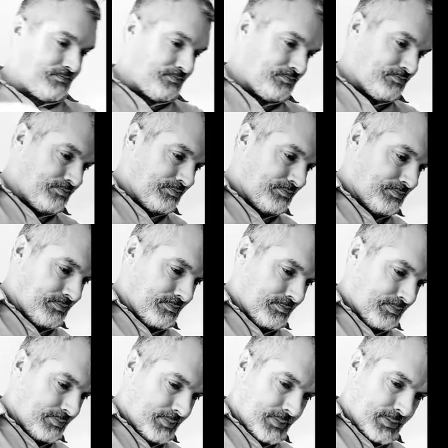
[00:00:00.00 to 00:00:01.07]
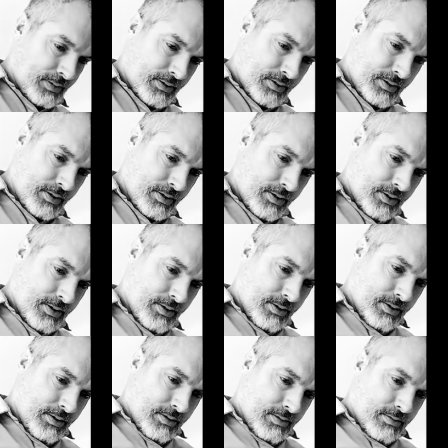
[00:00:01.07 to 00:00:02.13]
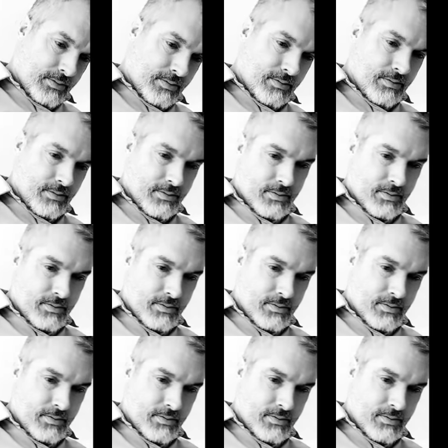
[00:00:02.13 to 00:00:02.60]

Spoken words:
(silence)